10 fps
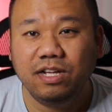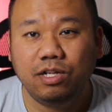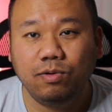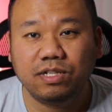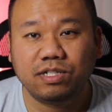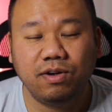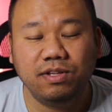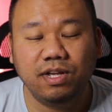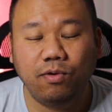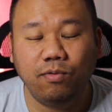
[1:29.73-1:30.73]
to a certain
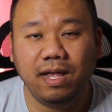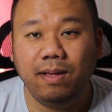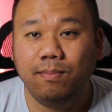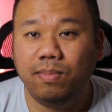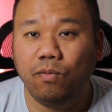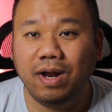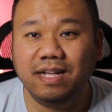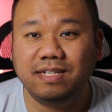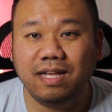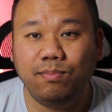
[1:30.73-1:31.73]
degree, but when
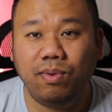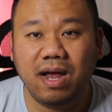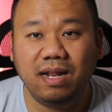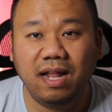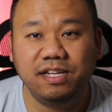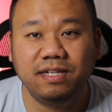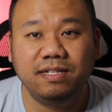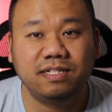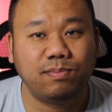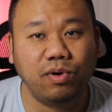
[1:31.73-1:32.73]
I said Brian Legend
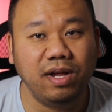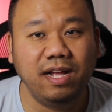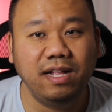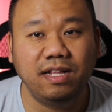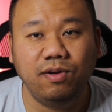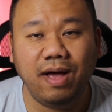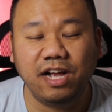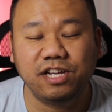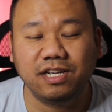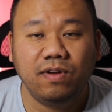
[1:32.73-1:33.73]
springs into
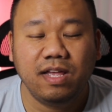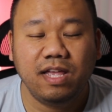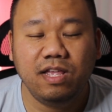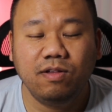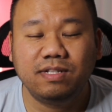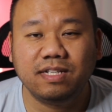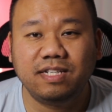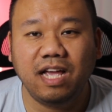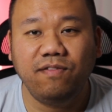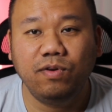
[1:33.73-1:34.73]
action, he used a
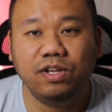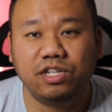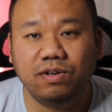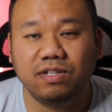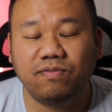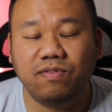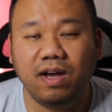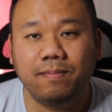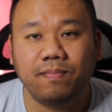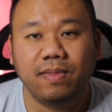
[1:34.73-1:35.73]
Safuu insurance
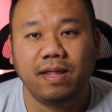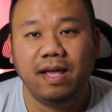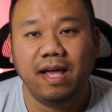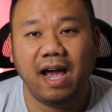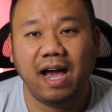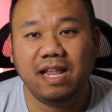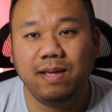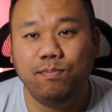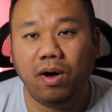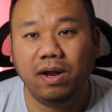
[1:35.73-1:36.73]
fund and he
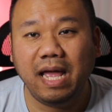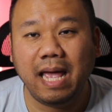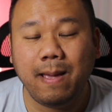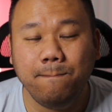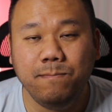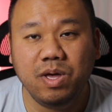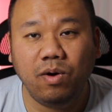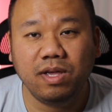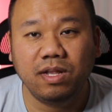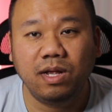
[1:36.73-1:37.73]
bought $1
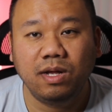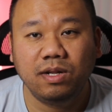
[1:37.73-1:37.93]
million